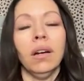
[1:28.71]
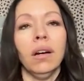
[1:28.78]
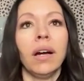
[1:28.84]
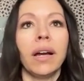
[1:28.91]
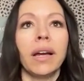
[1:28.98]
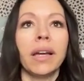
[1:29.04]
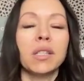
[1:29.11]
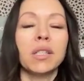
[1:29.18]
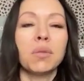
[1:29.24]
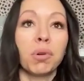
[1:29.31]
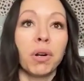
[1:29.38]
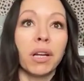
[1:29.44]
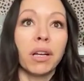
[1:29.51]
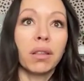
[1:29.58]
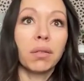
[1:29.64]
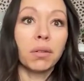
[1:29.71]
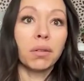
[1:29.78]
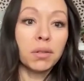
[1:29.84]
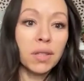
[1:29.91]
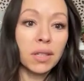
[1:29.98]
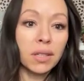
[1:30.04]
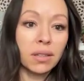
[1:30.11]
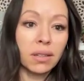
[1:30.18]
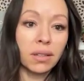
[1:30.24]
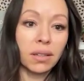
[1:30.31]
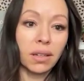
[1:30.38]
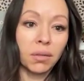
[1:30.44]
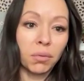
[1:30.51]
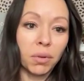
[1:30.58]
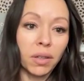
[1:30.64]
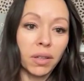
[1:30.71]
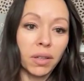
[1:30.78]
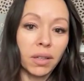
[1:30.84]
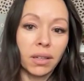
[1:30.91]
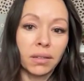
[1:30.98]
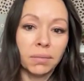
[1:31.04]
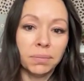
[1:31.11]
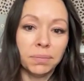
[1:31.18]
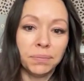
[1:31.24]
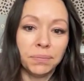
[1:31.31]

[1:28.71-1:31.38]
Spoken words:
I guess, breakthroughs and really